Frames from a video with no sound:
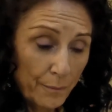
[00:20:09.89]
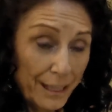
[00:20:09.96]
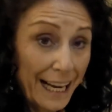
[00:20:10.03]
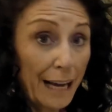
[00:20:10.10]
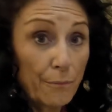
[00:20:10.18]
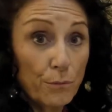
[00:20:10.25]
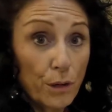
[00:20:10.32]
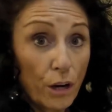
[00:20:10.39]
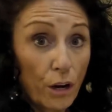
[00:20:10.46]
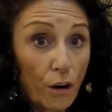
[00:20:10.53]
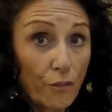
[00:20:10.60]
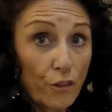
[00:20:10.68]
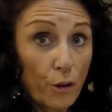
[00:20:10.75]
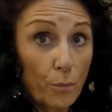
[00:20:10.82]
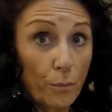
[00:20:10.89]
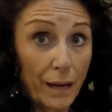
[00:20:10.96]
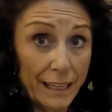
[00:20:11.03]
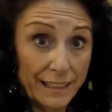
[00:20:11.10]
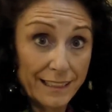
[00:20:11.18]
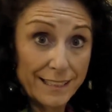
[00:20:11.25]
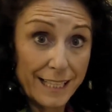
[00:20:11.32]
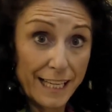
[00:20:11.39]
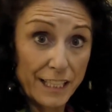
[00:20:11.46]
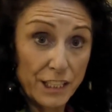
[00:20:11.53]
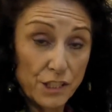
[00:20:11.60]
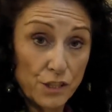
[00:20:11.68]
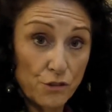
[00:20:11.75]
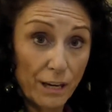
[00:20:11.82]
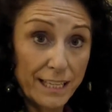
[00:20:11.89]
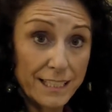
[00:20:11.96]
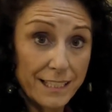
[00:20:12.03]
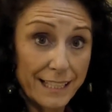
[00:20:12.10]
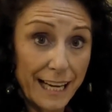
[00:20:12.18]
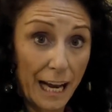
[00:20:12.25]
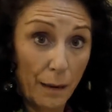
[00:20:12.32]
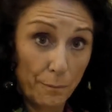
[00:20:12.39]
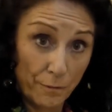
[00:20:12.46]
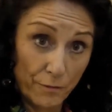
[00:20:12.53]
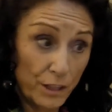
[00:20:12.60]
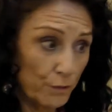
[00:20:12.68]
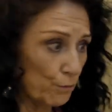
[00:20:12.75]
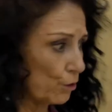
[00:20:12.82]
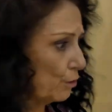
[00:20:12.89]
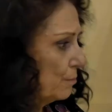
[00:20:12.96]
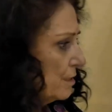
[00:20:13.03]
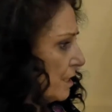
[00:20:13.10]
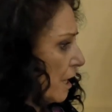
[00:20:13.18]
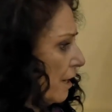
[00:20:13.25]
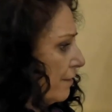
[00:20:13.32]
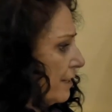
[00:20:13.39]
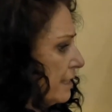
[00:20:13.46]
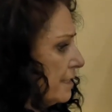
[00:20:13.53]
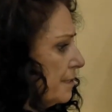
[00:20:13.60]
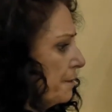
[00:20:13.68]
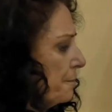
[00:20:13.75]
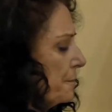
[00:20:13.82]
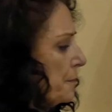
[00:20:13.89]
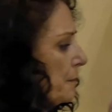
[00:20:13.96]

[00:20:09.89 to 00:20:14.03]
camera on them and it'll take you straight to the app for your room service.